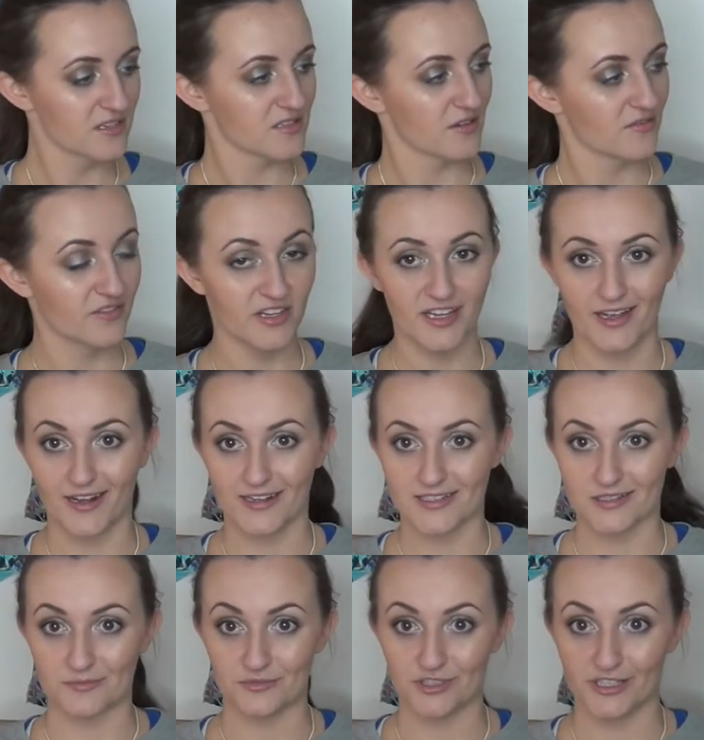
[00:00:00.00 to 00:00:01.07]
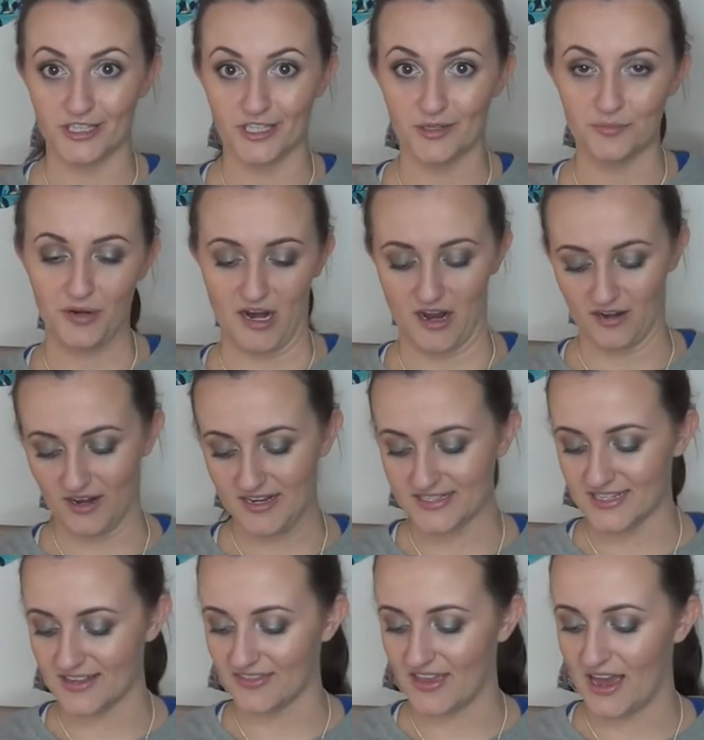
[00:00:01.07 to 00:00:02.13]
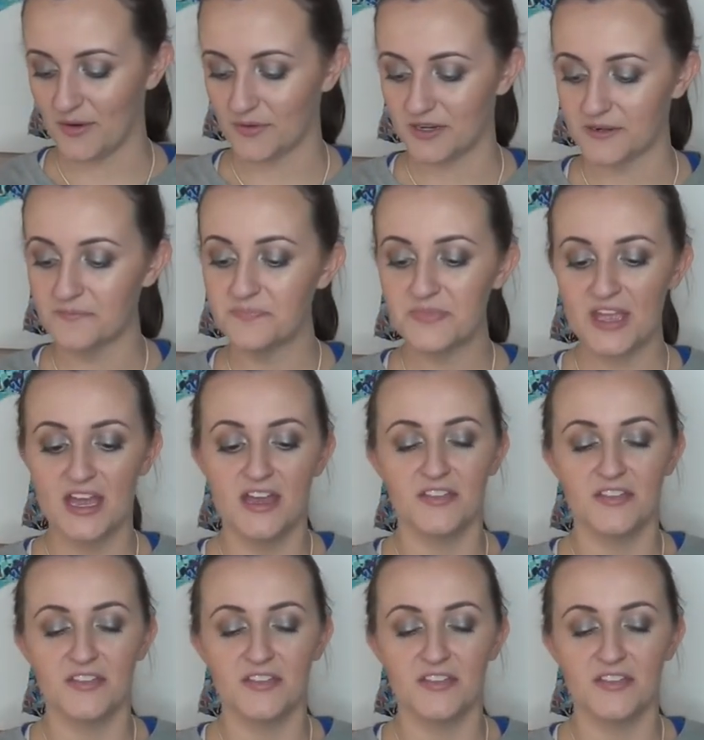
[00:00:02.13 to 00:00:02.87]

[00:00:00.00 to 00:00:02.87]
So I feel like I got some really good progress on that one.